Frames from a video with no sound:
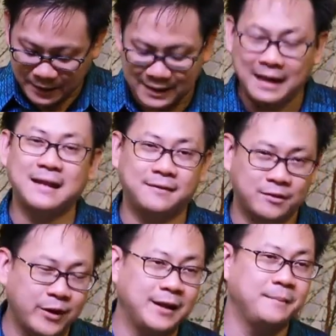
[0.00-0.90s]
That's
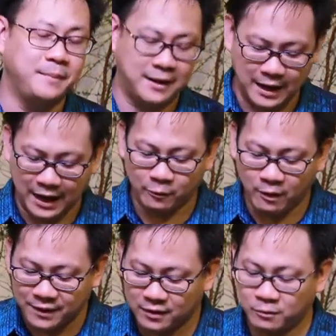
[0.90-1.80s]
great. But I
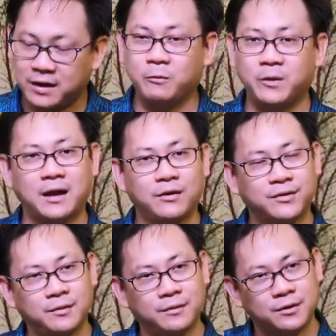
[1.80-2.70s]
wonder whether we can
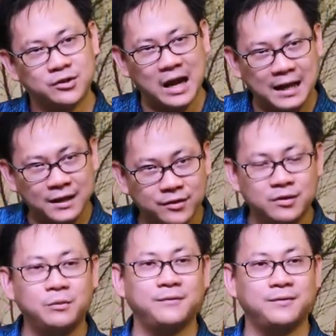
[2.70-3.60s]
also challenge
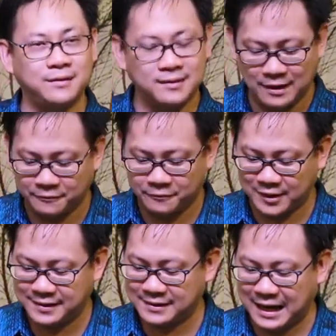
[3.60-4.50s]
you with this same
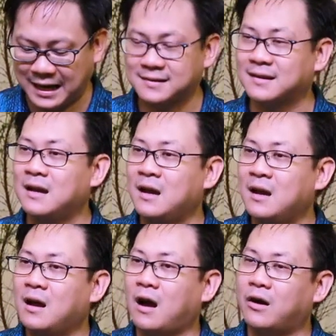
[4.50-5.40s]
phrase and ask,
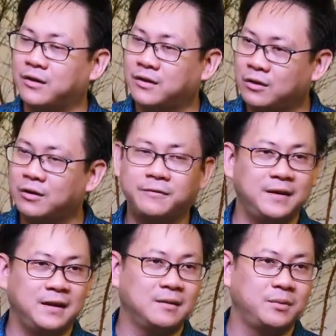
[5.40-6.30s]
are your
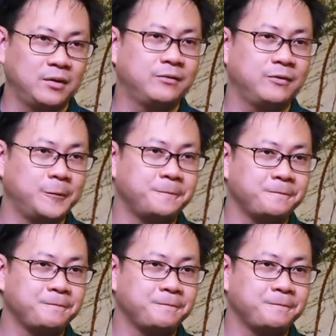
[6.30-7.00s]
feet beautiful?